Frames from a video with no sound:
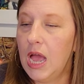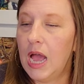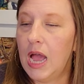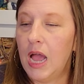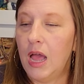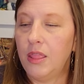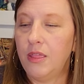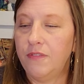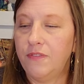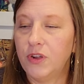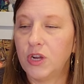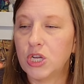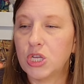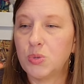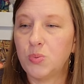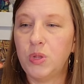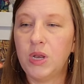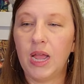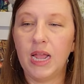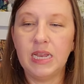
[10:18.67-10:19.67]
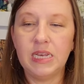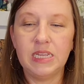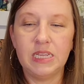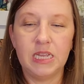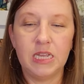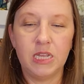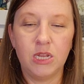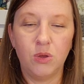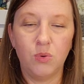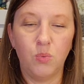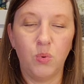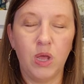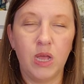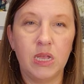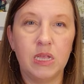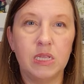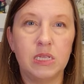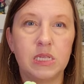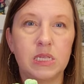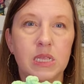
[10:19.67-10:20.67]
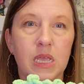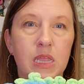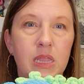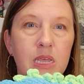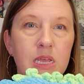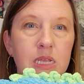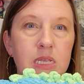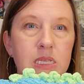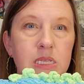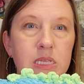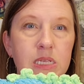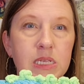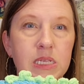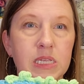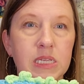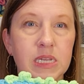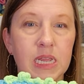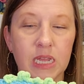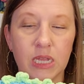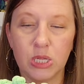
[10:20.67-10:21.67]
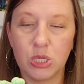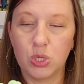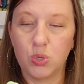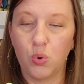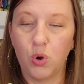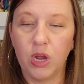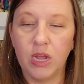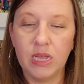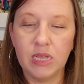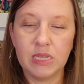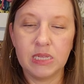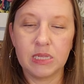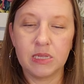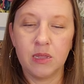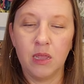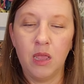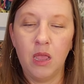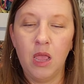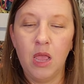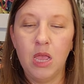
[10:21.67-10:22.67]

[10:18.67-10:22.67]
The first one I did was this Stegosaurus.